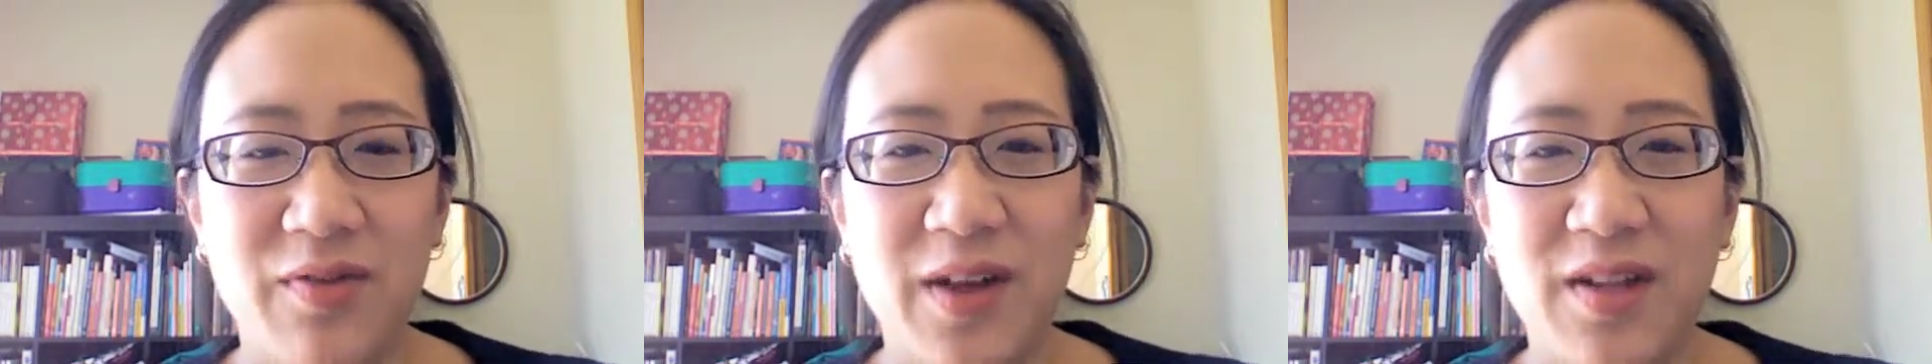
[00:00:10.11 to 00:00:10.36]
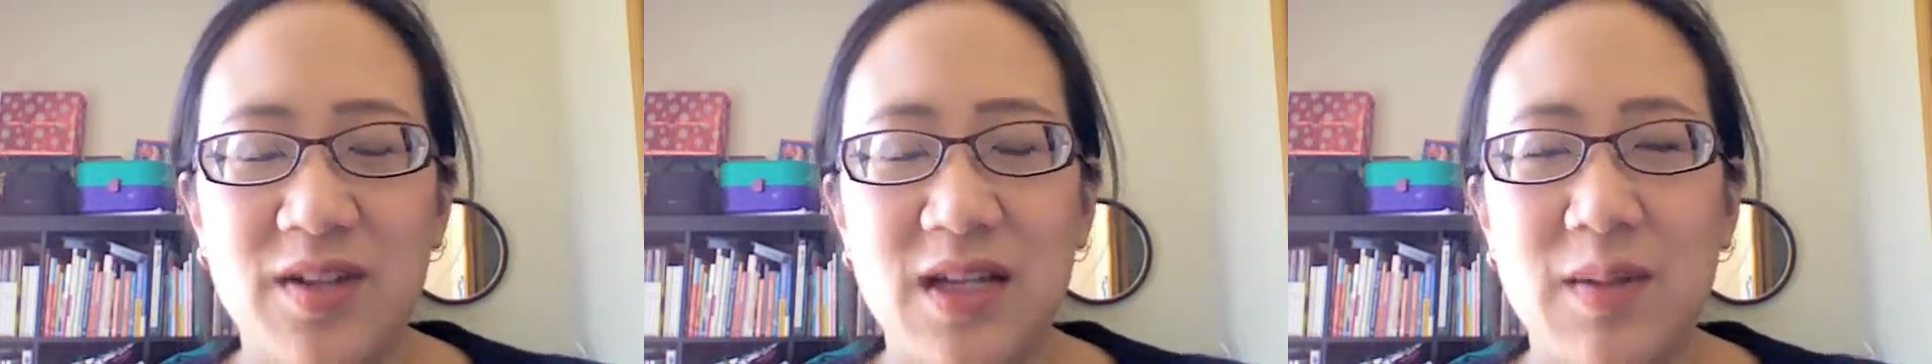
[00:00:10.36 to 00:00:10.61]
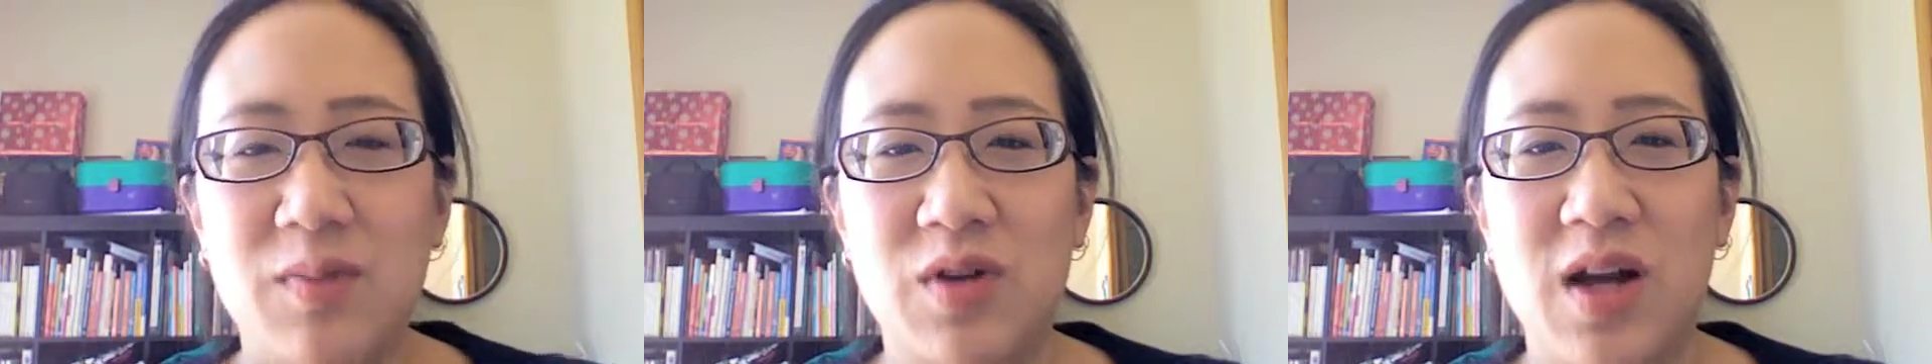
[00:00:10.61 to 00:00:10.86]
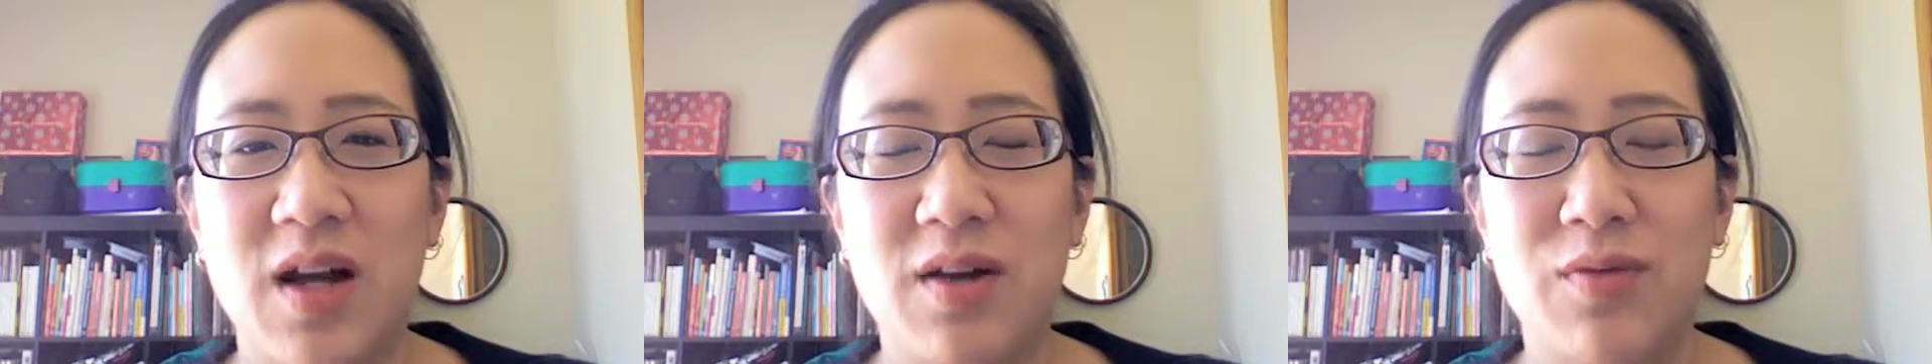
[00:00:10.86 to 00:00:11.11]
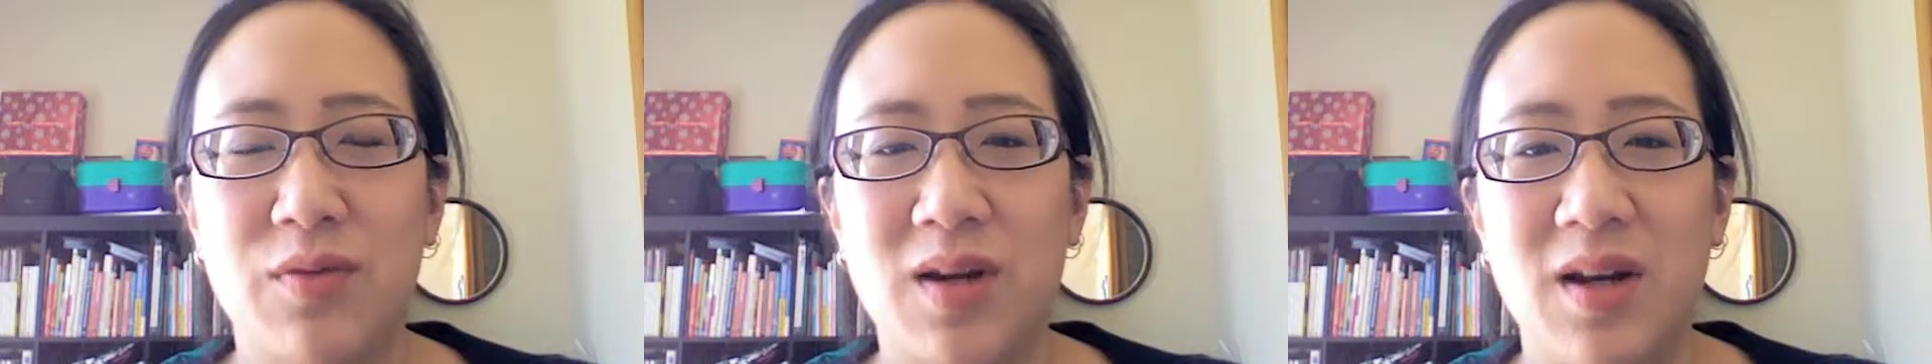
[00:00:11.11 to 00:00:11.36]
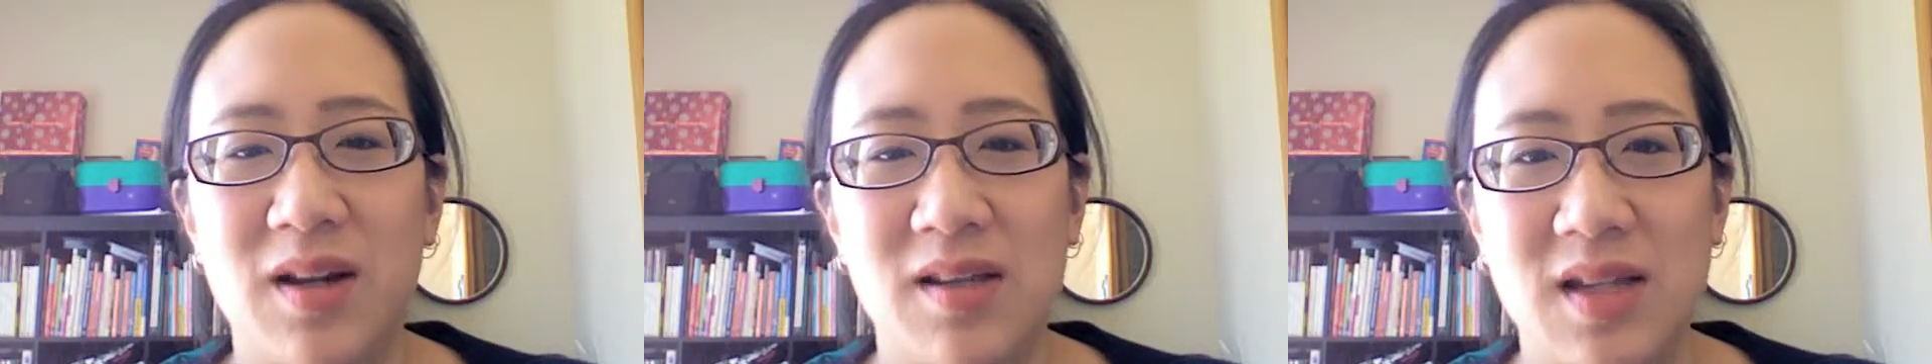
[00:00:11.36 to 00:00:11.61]
of fun to keep track of
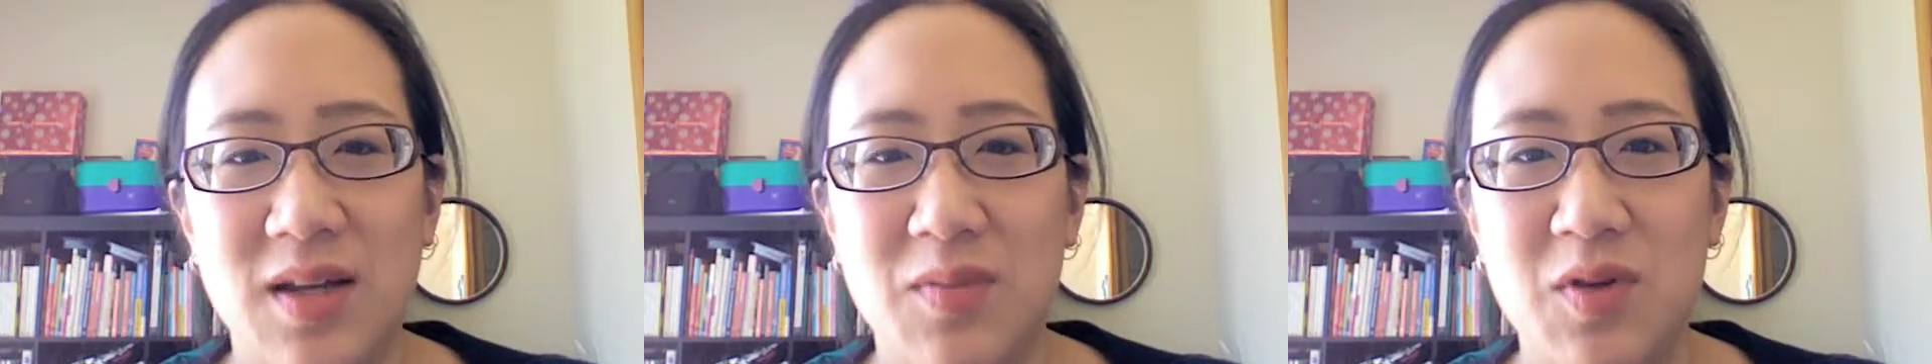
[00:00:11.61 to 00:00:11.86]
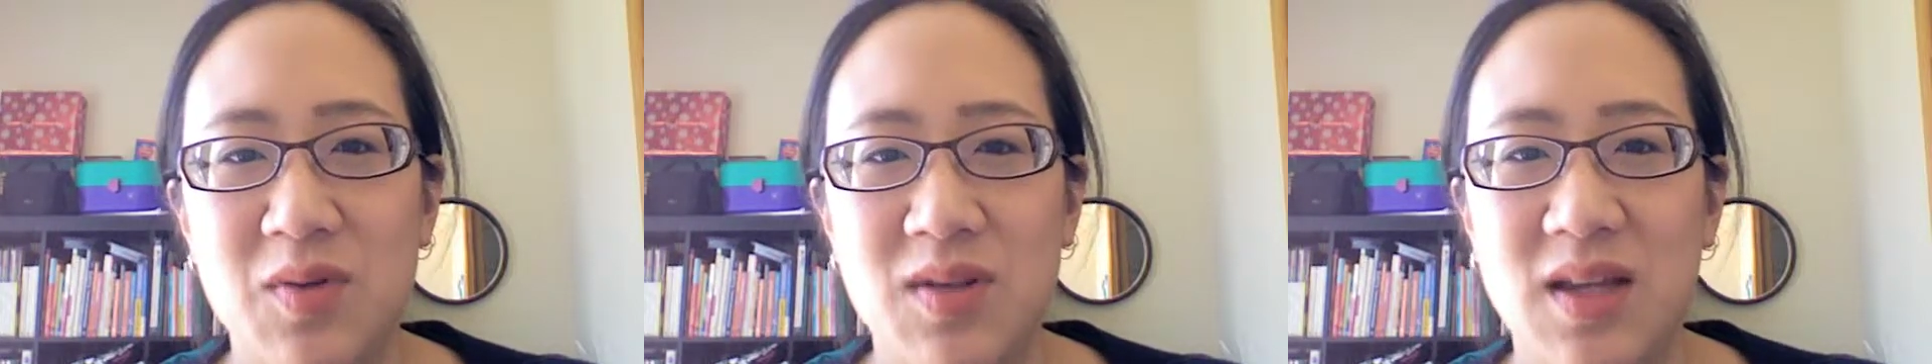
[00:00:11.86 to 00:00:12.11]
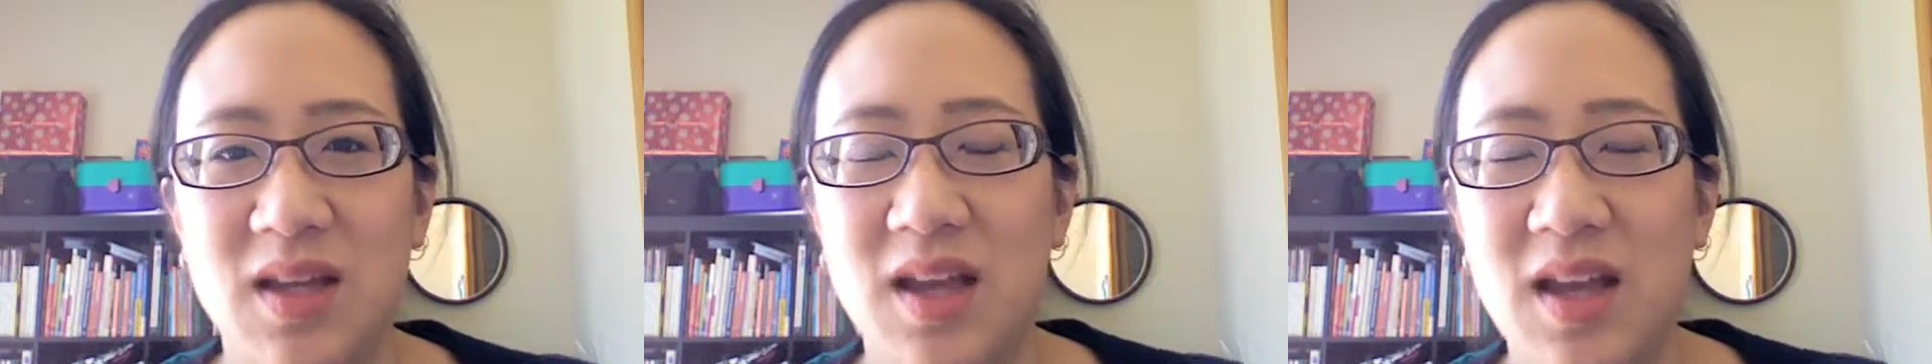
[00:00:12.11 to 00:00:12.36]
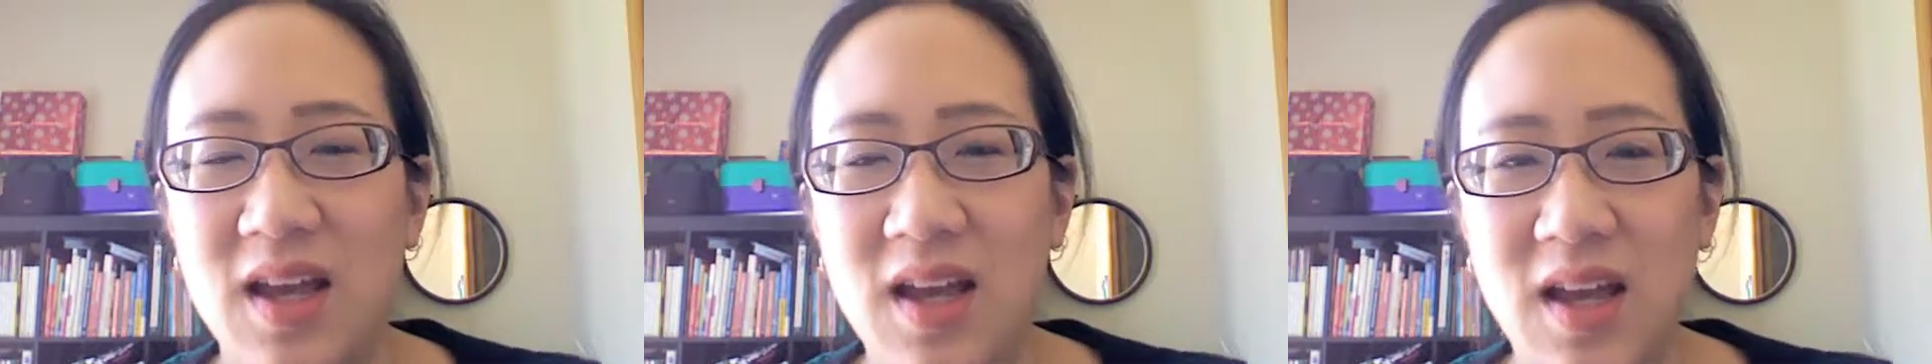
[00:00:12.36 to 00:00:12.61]
what it is I'm using,